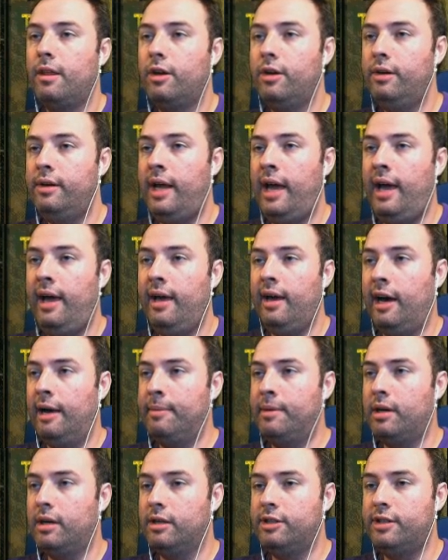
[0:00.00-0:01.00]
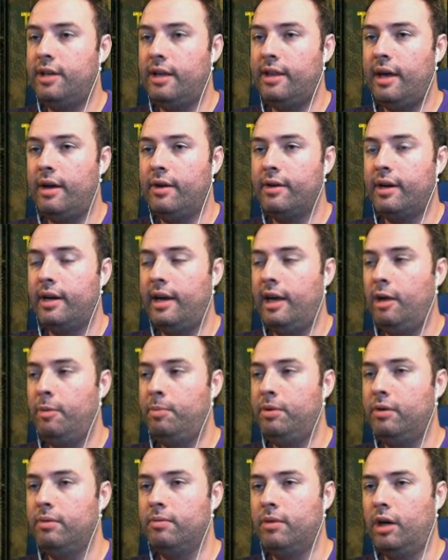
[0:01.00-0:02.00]
Good day, I am called Seth. How can I
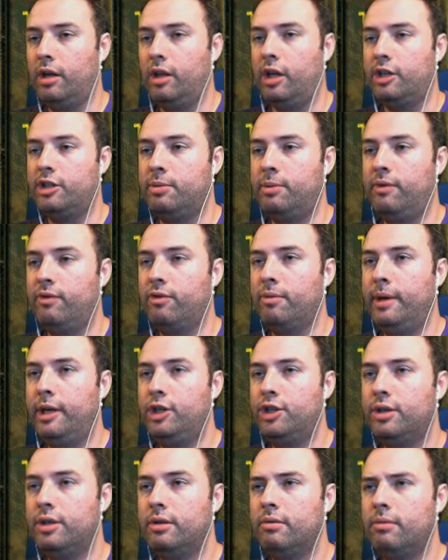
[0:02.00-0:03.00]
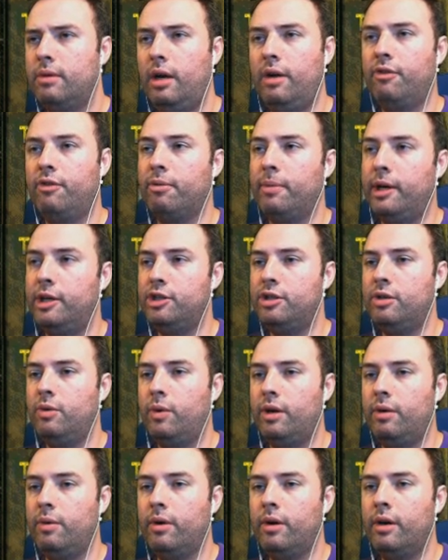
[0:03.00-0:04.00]
help you? I'd like some information. Information?
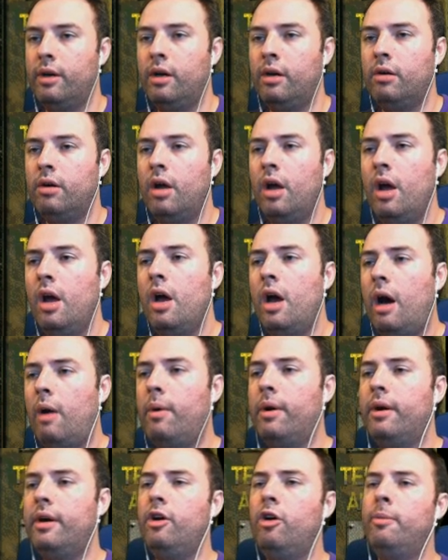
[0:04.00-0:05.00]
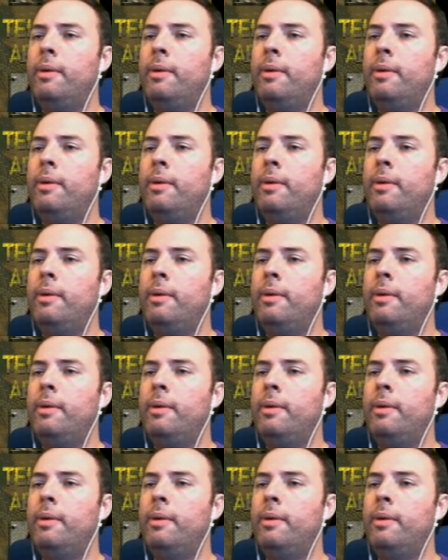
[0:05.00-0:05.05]
What do you want to know? I want to